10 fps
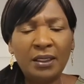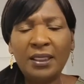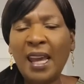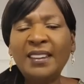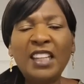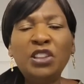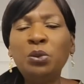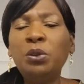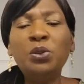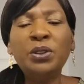Not that
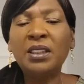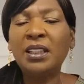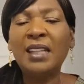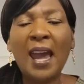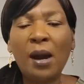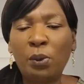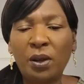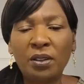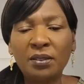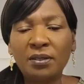you losing an hour.